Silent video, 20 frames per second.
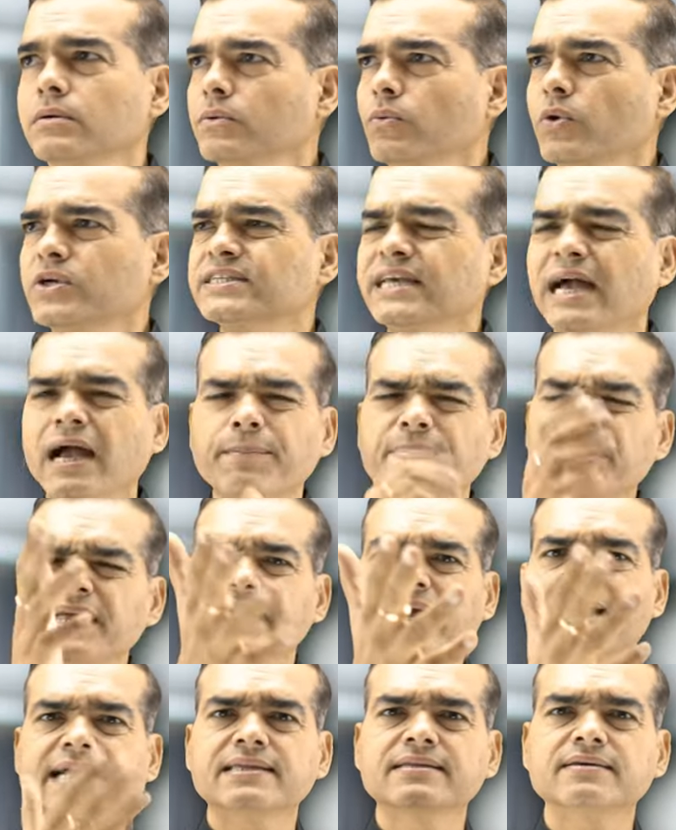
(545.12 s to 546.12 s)
what's
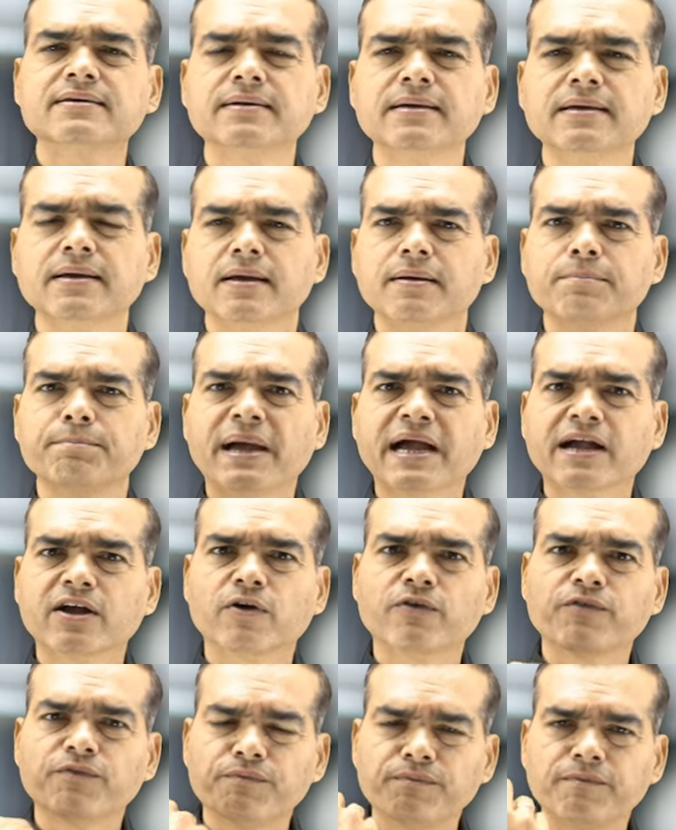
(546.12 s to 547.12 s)
happening at the back
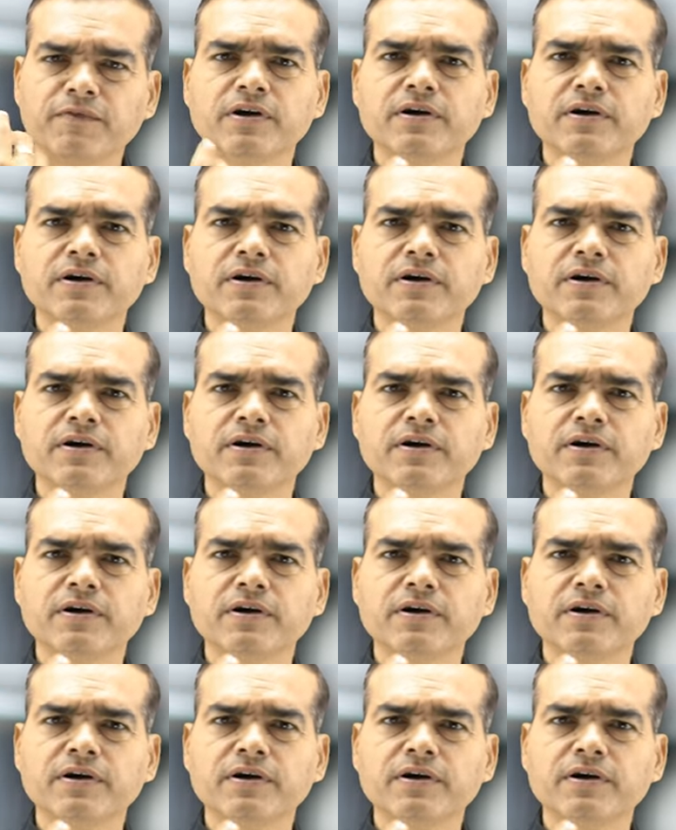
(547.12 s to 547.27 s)
of